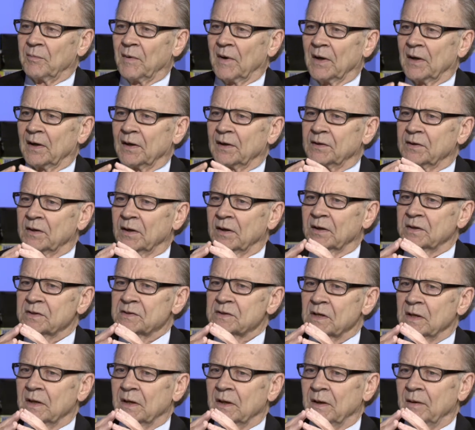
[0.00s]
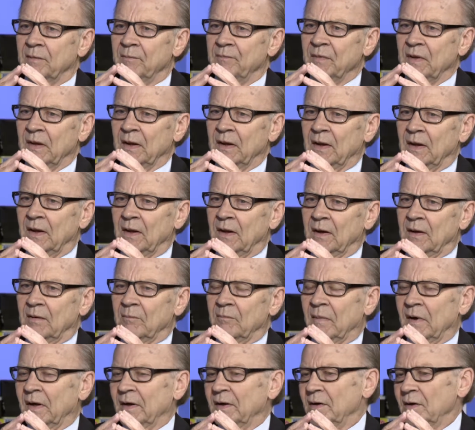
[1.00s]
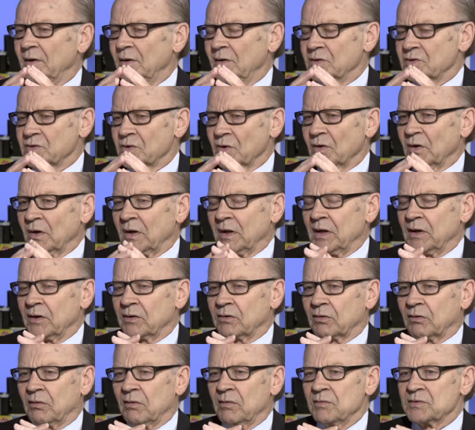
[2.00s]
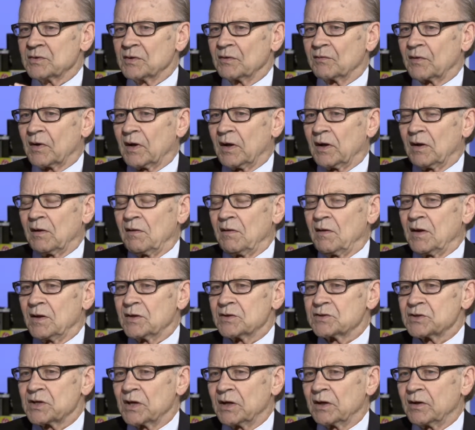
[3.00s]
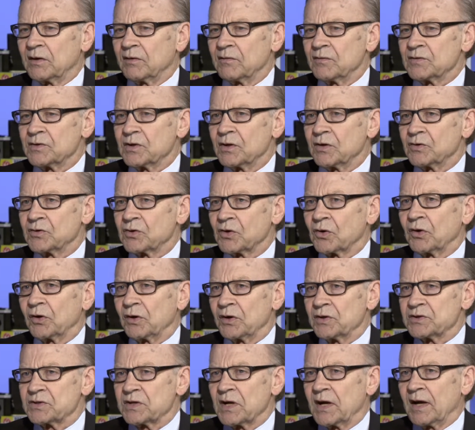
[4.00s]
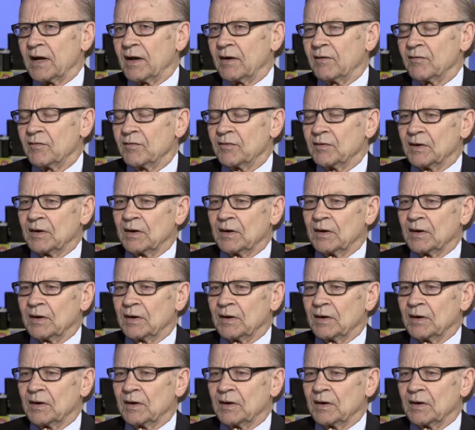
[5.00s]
politics. But certainly in terms of kind of the incentives that journalists have,